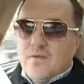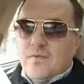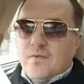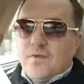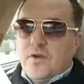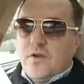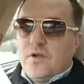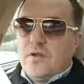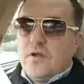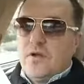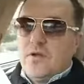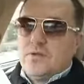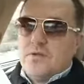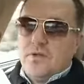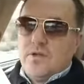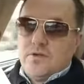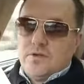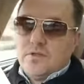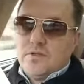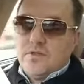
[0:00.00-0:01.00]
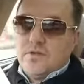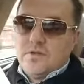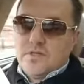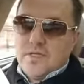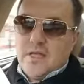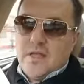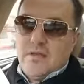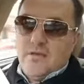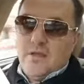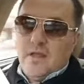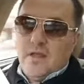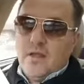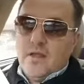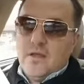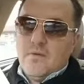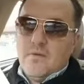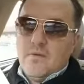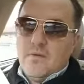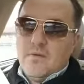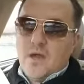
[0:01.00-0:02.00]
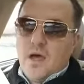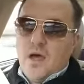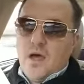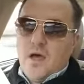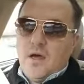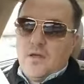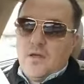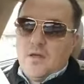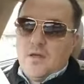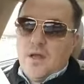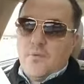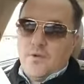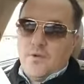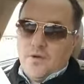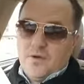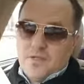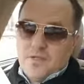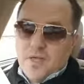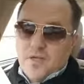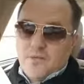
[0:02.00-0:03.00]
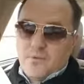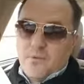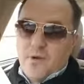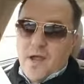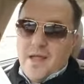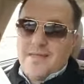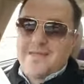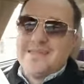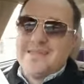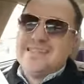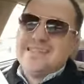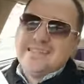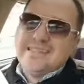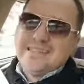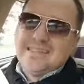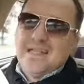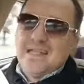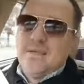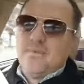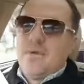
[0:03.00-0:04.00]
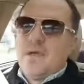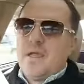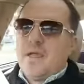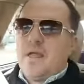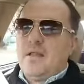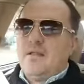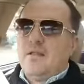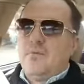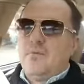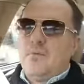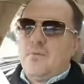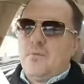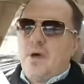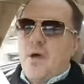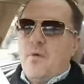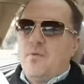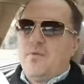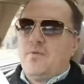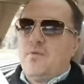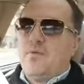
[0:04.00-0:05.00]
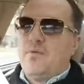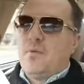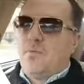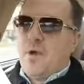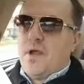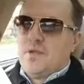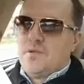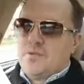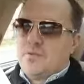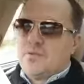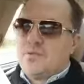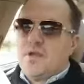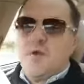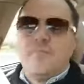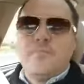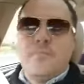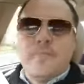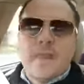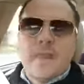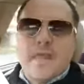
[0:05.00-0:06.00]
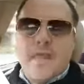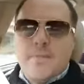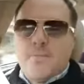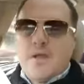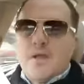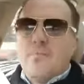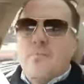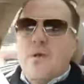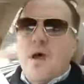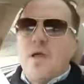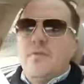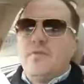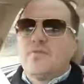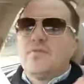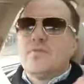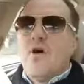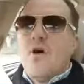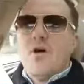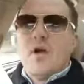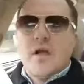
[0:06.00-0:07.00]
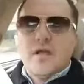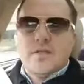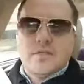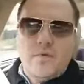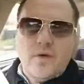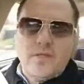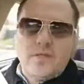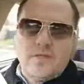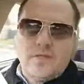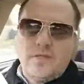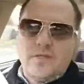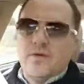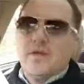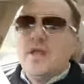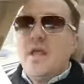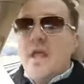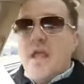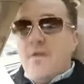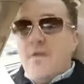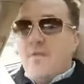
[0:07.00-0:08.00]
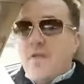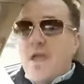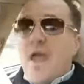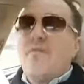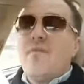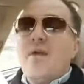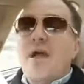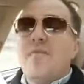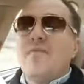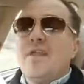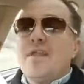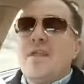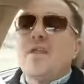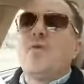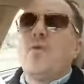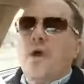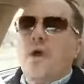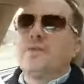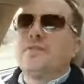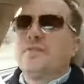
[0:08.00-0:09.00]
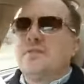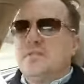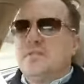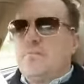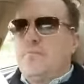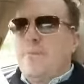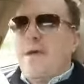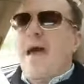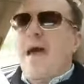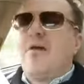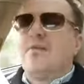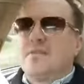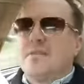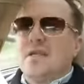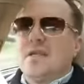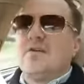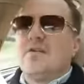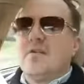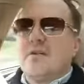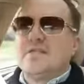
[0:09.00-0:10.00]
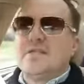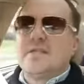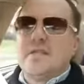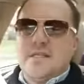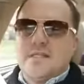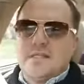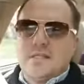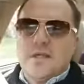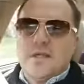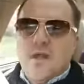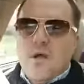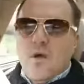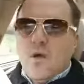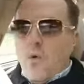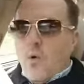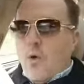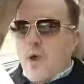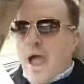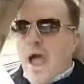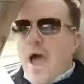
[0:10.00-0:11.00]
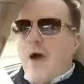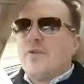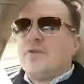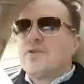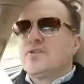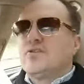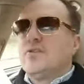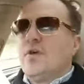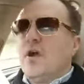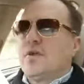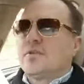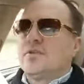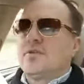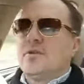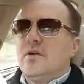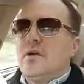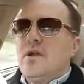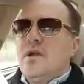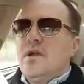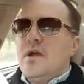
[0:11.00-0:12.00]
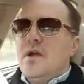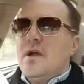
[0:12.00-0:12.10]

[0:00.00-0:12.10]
over your close, your your selling uh, number, your sales price, then you might get a little bit of problems with appraisal. So keep that in mind. There's all kinds of ways to do it. If you ever have any questions about Seller Assist or how to structure